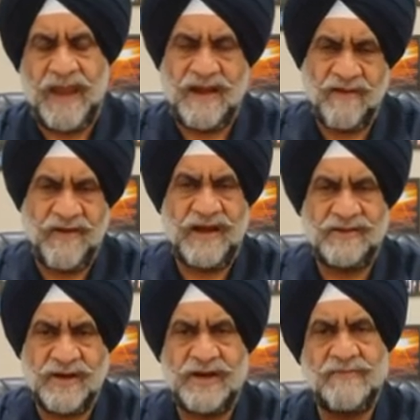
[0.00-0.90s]
and
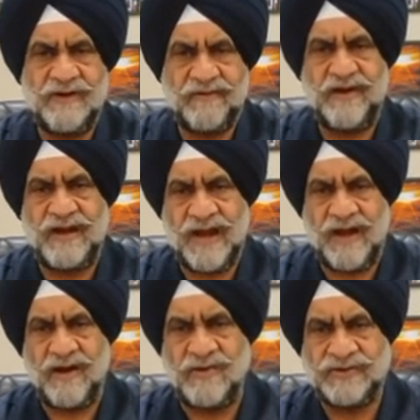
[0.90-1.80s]
avail a 30 minutes free
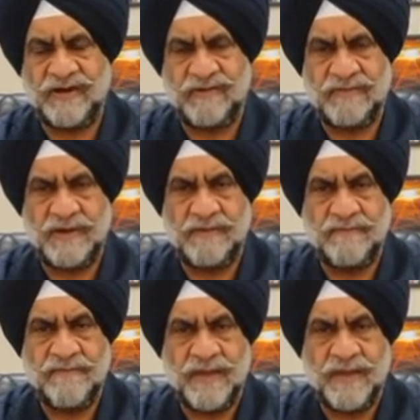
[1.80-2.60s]
career counseling with me.